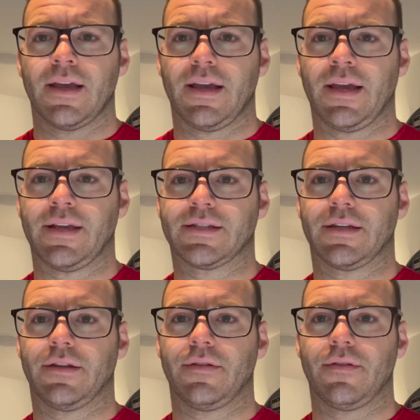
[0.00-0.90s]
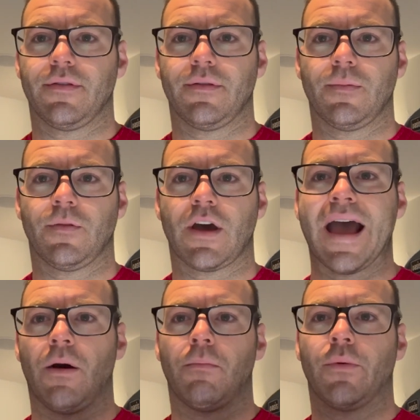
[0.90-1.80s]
is that how my